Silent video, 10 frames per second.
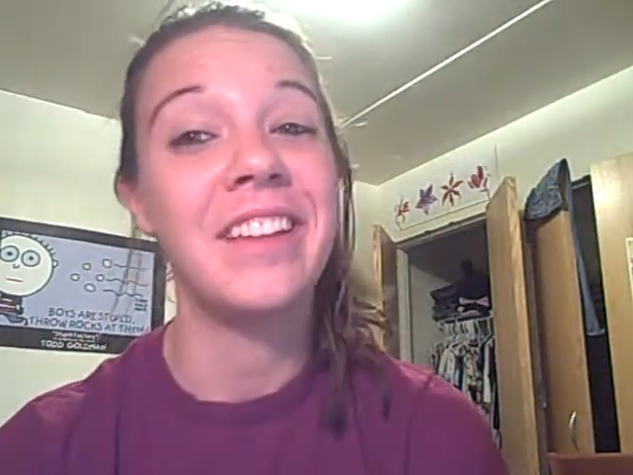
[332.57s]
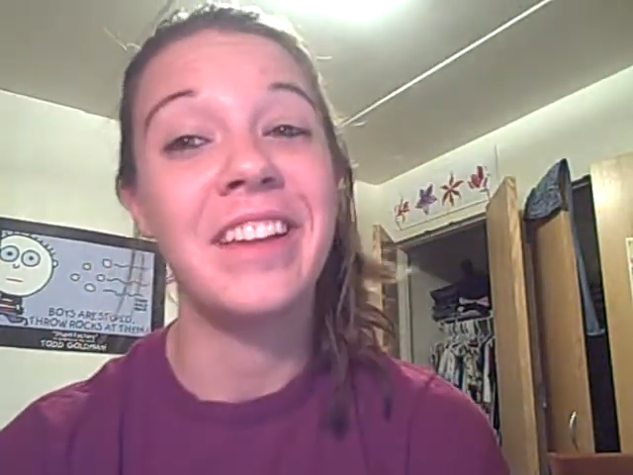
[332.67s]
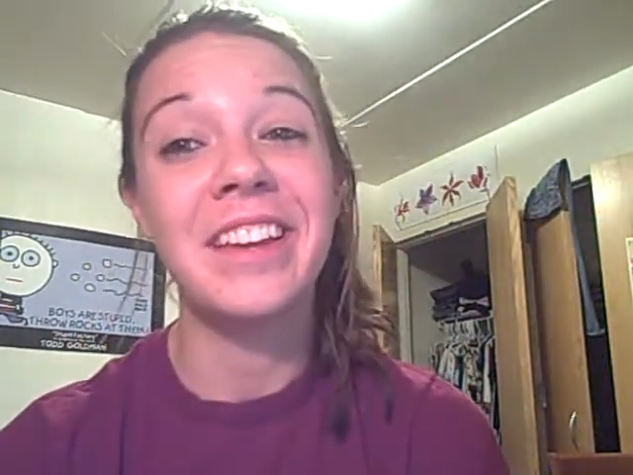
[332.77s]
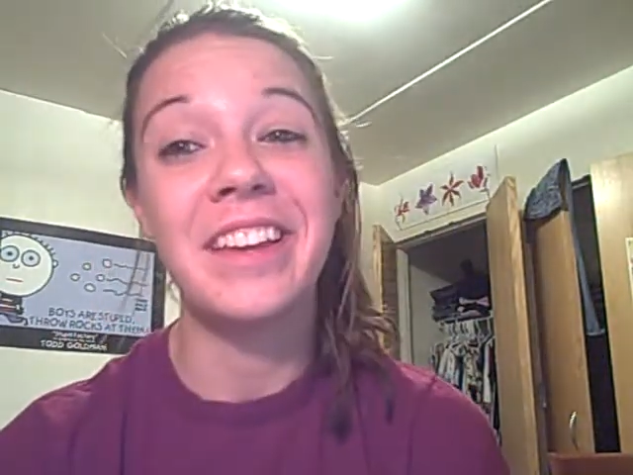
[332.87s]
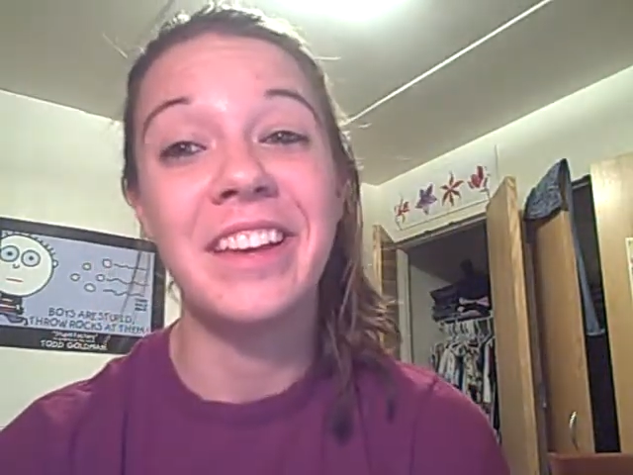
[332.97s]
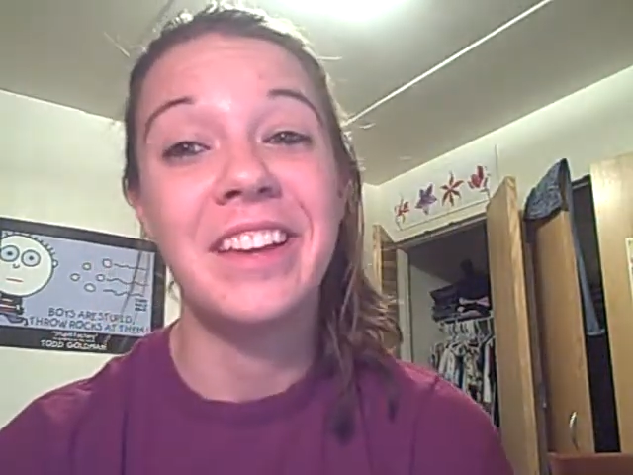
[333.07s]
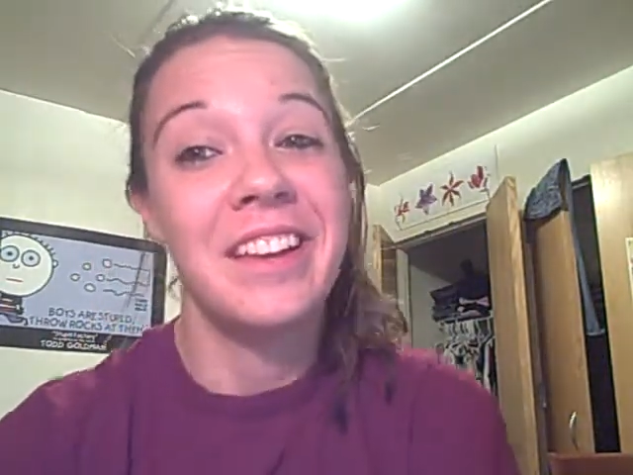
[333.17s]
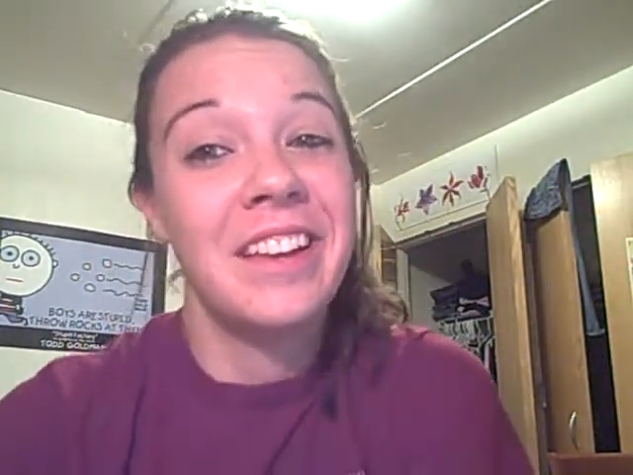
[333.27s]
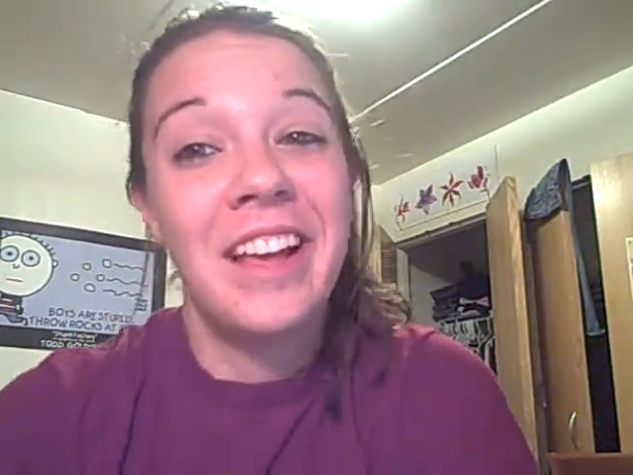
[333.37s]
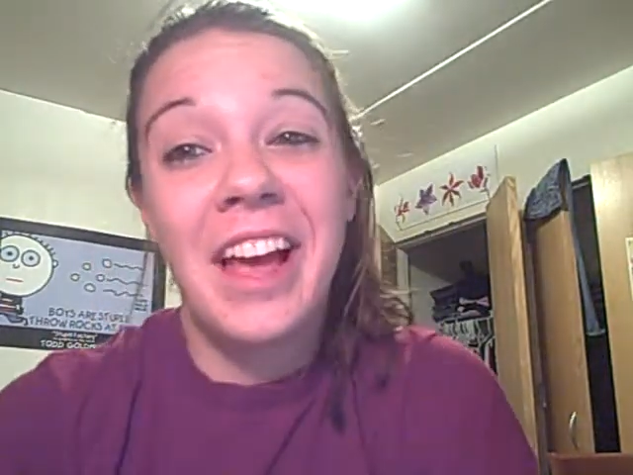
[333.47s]
Like,
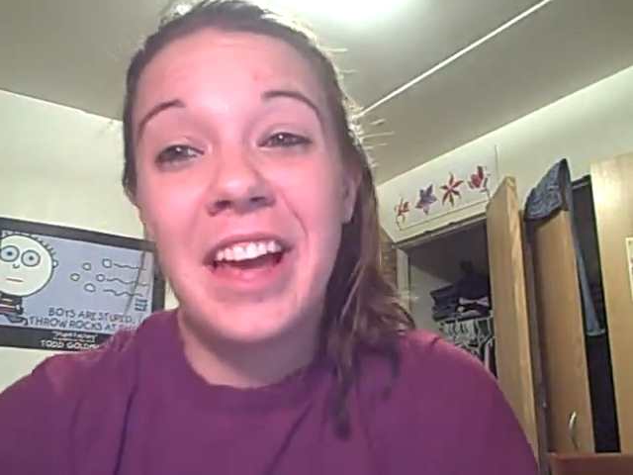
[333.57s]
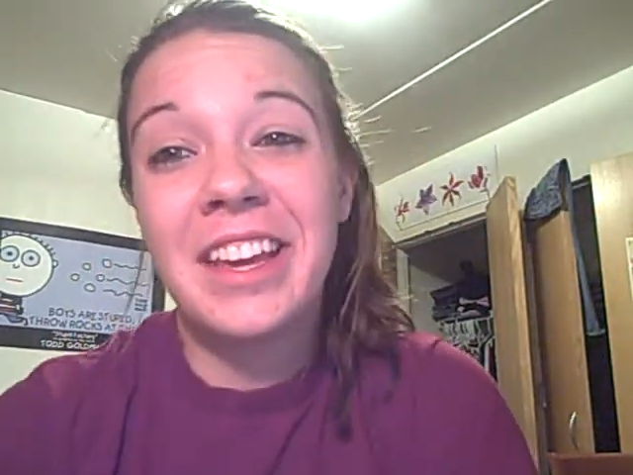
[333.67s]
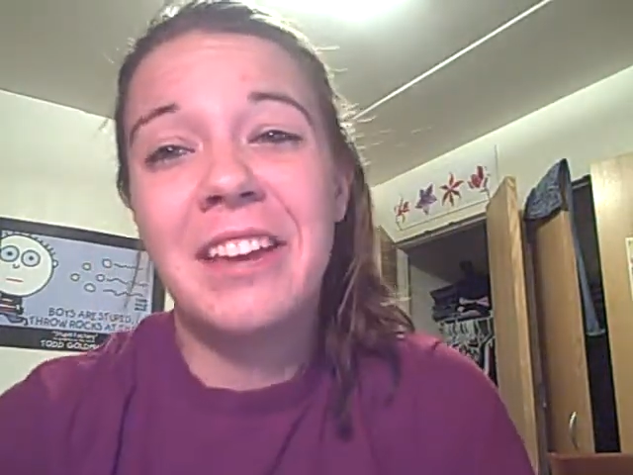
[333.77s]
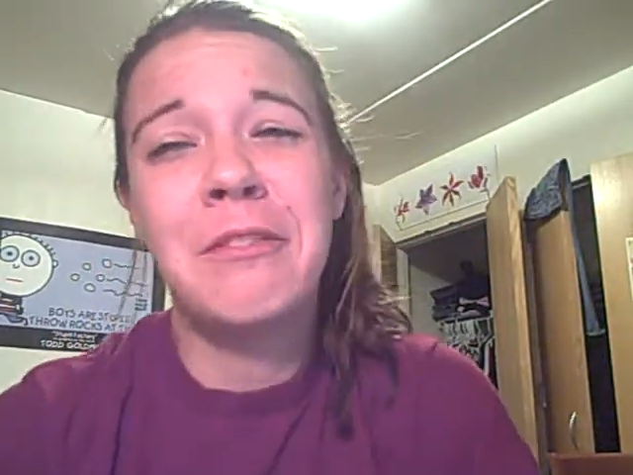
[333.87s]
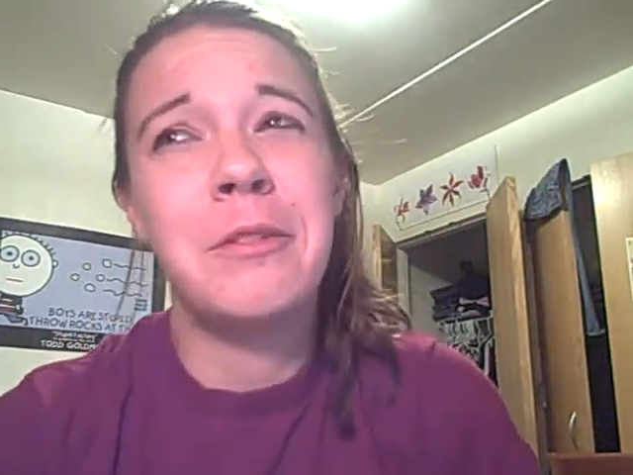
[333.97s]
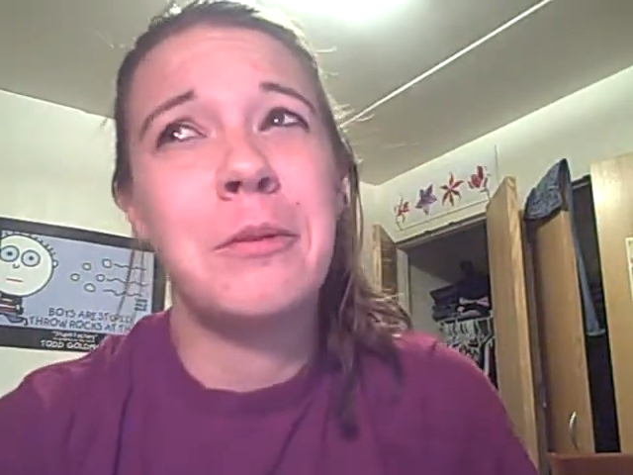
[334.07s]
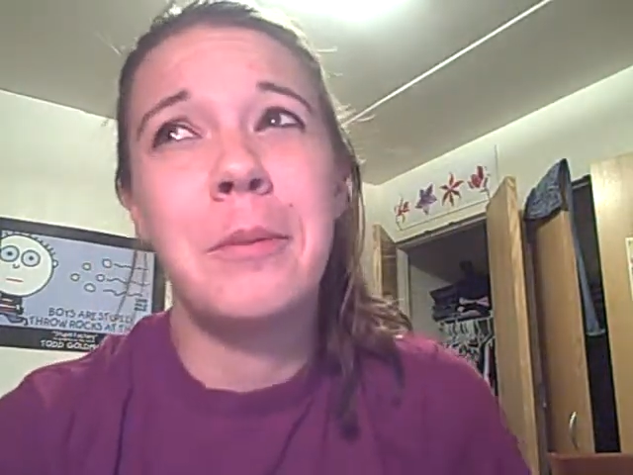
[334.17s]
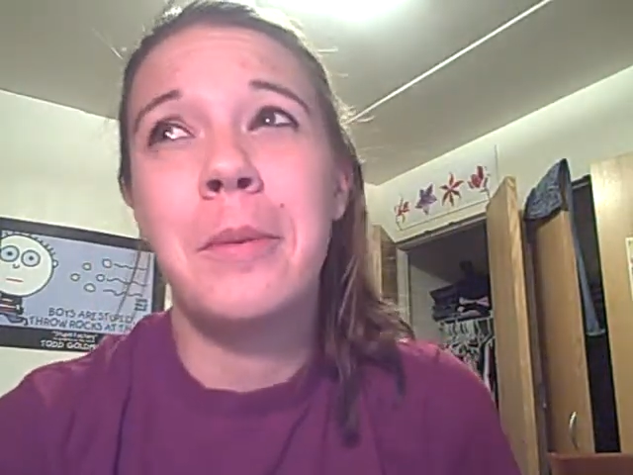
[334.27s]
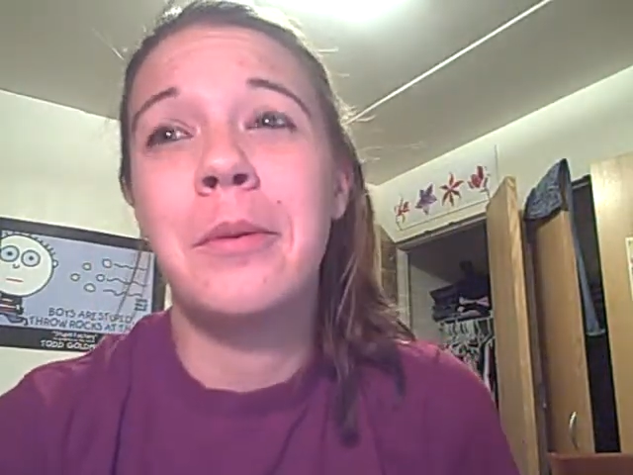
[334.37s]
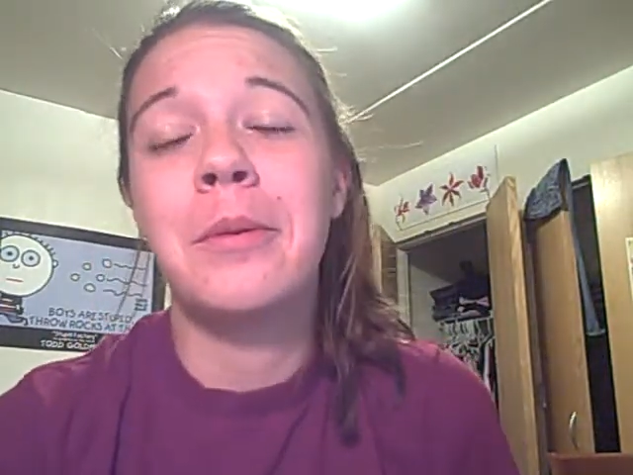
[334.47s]
I can't even
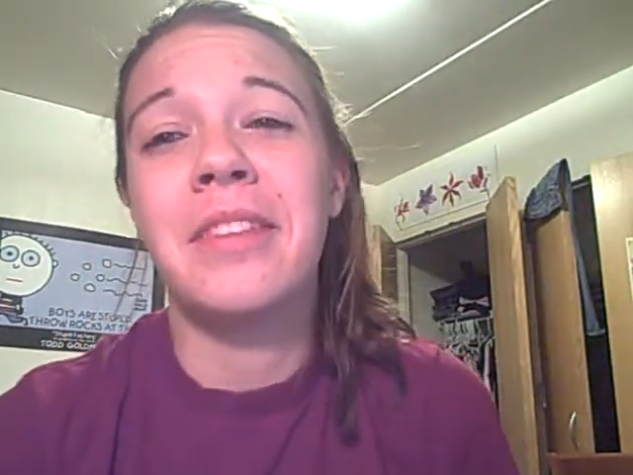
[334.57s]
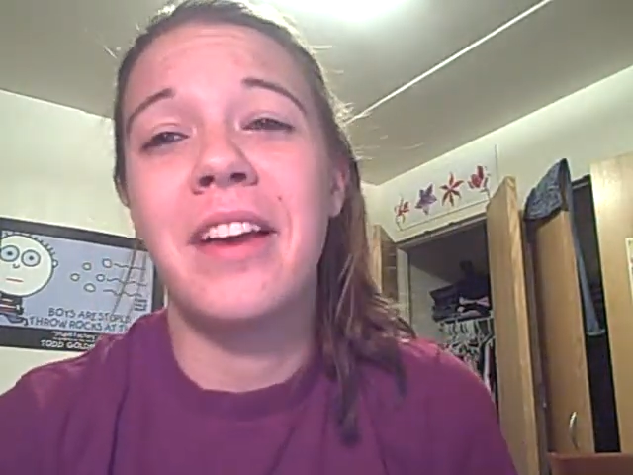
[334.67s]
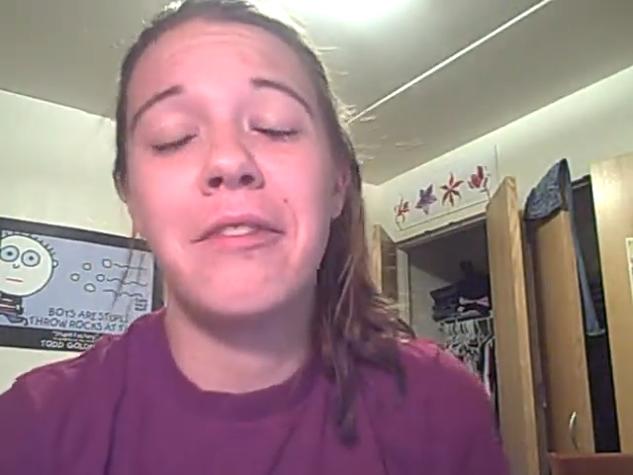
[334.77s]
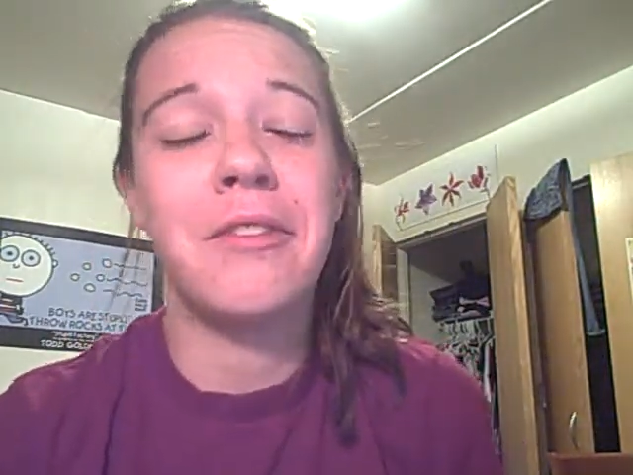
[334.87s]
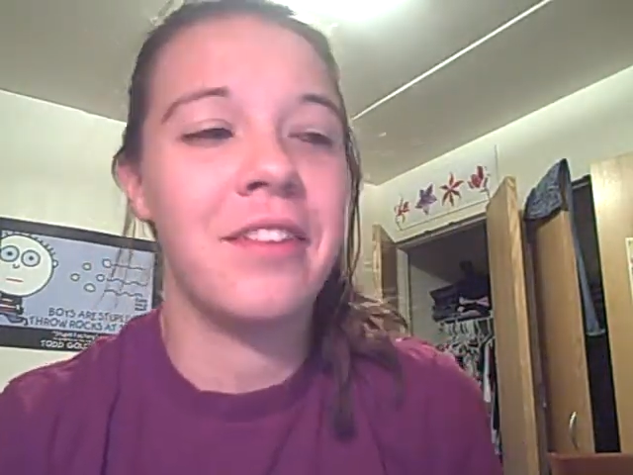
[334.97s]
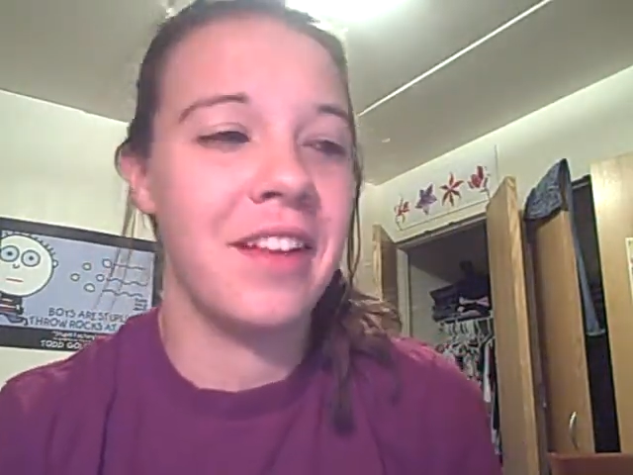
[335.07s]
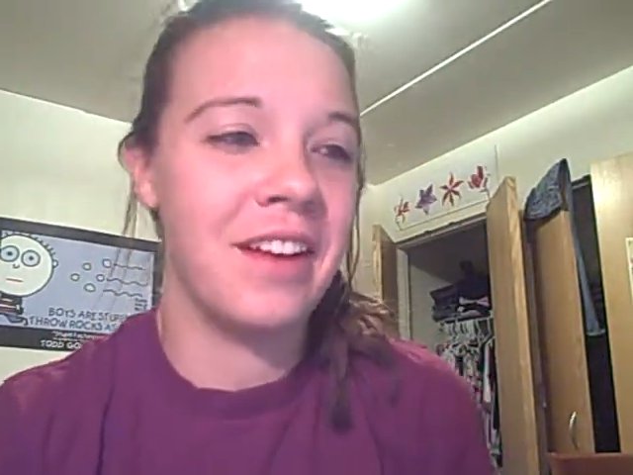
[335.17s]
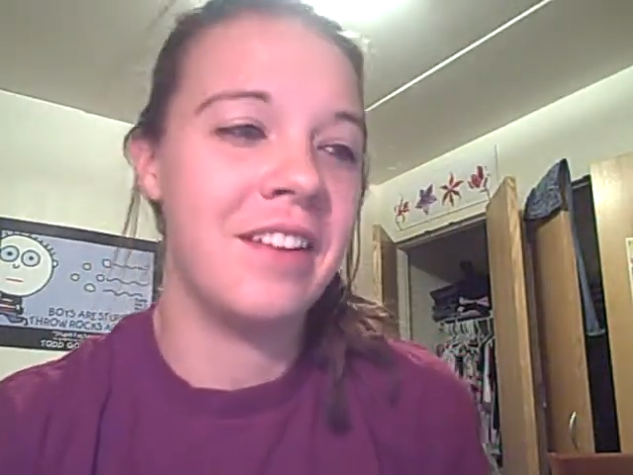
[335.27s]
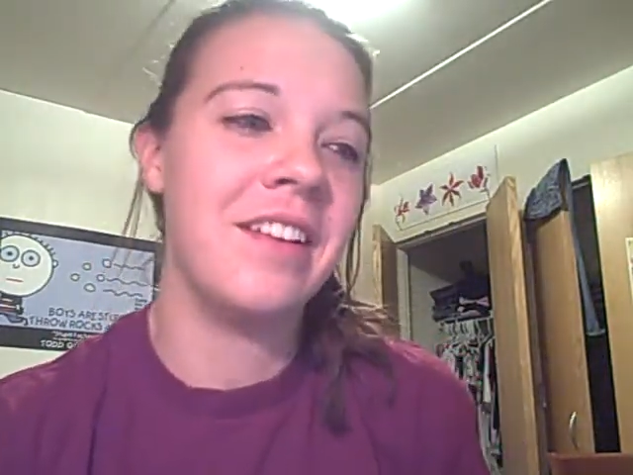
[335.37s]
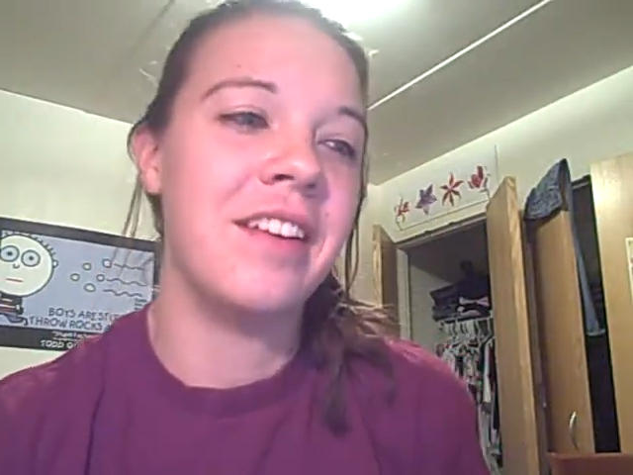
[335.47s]
remember what's after that.